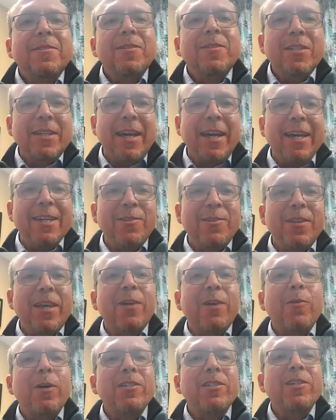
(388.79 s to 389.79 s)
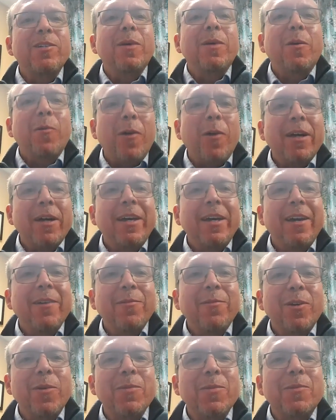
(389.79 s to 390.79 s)
Just to answer that question about walking
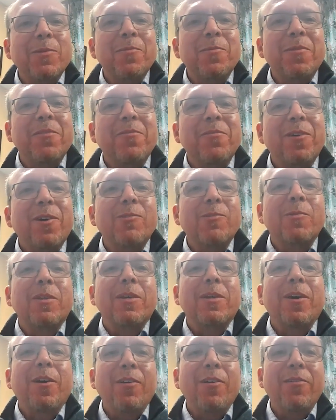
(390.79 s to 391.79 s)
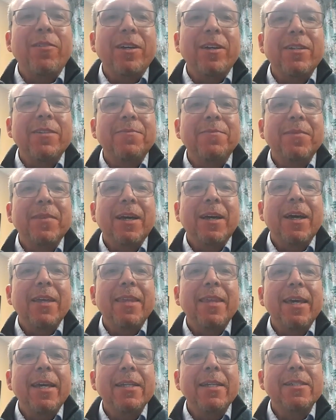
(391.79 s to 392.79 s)
in rooms with folks with COVID, I
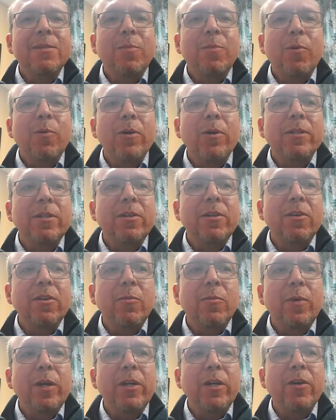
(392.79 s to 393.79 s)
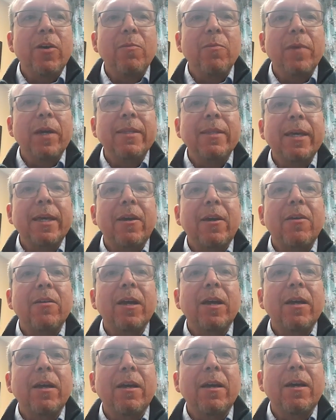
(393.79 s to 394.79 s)
think it's important to know that we don't make that
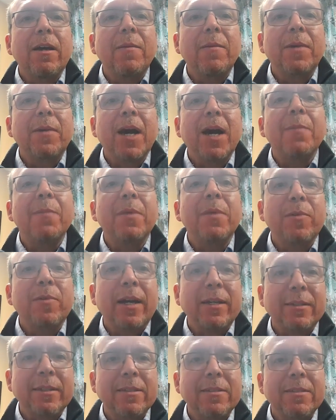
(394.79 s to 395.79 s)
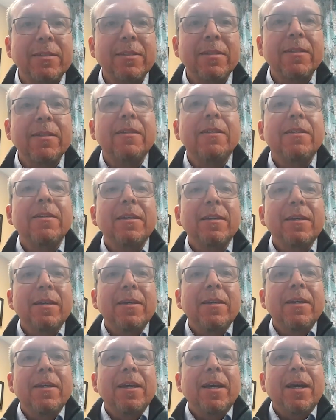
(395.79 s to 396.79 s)
our common practice.
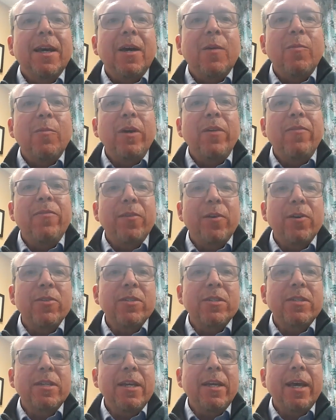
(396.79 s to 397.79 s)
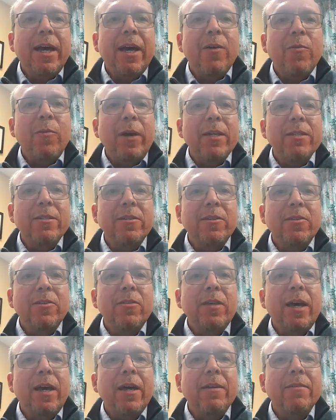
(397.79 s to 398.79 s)
We first seek out ways to
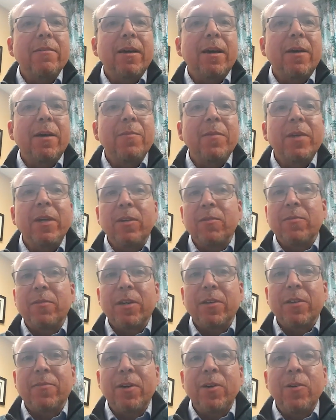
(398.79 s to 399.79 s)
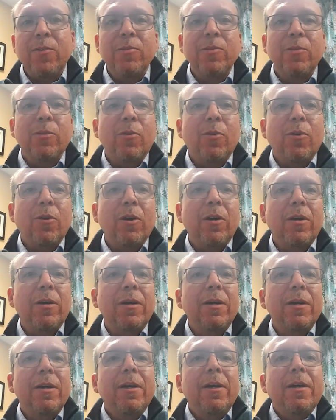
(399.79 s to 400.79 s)
do that either via phone or
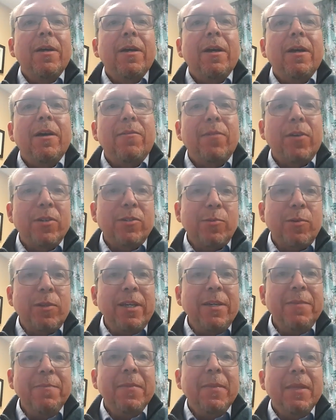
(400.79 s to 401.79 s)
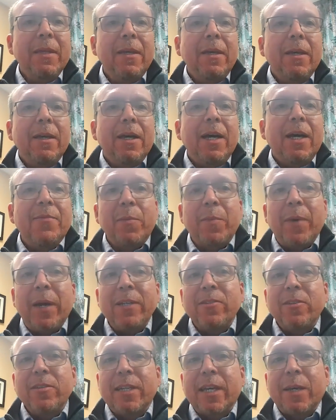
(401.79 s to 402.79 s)
virtually if the
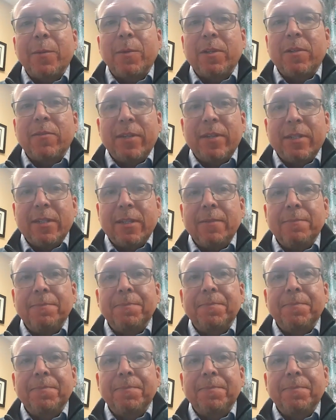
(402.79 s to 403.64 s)
patient's able to visit.